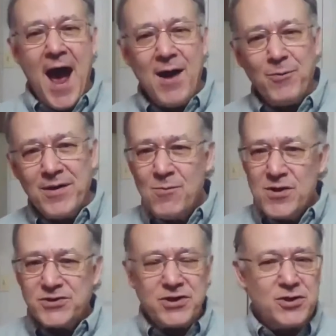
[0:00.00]
I really
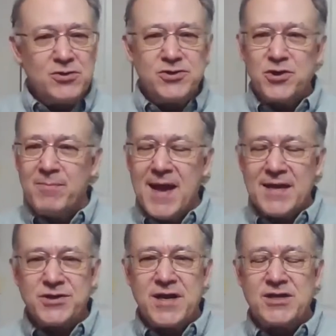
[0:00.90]
want you to use your
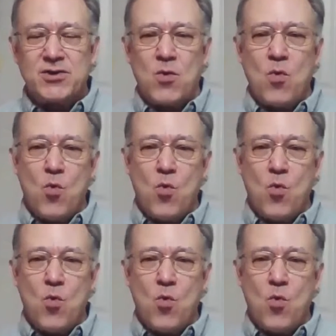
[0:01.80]
imagination.